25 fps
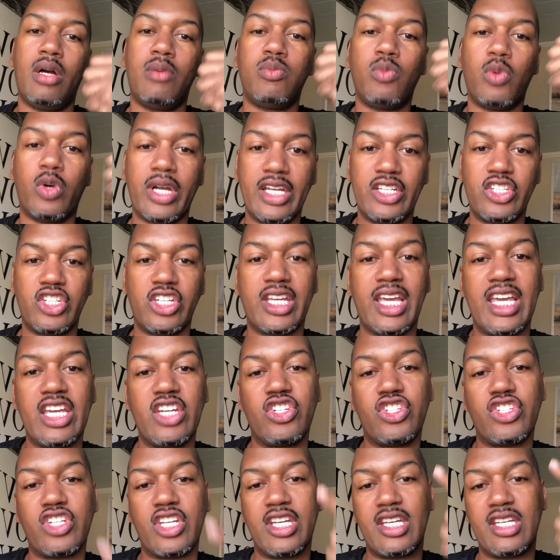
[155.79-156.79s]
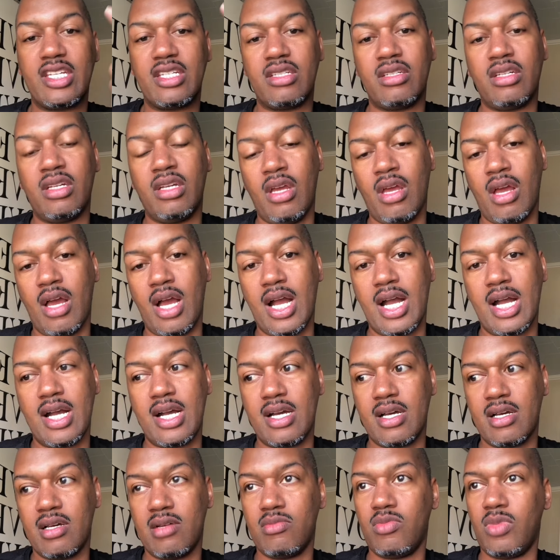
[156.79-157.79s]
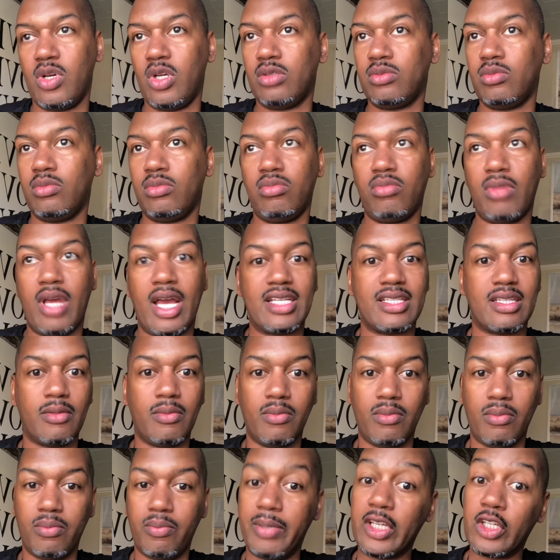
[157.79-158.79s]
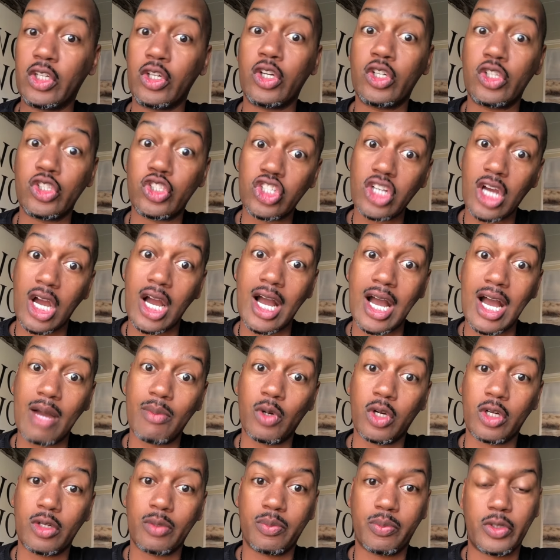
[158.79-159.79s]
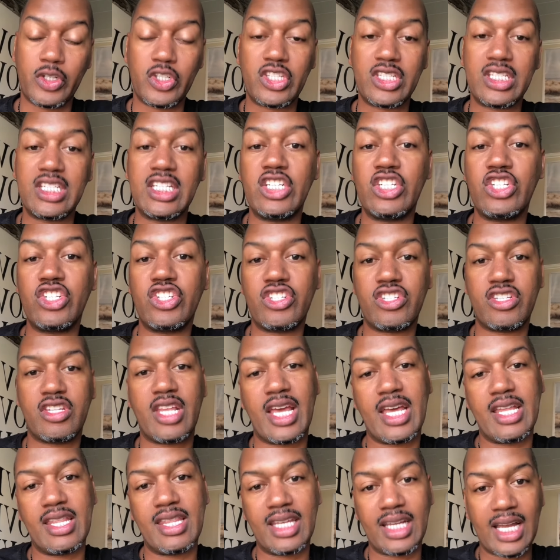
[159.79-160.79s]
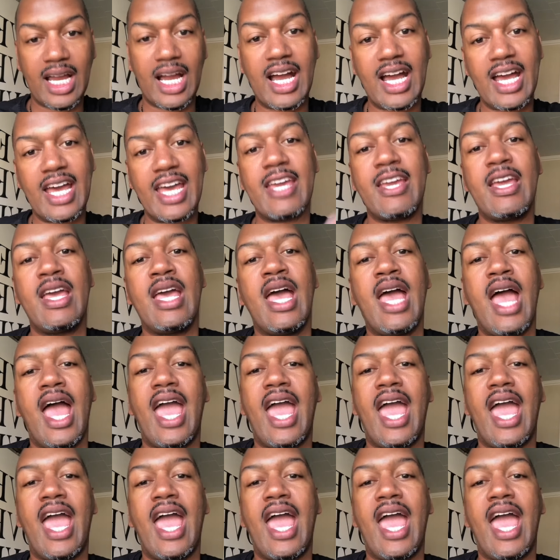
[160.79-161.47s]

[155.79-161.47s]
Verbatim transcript: more education, um, has a bigger job or prestige than the guy,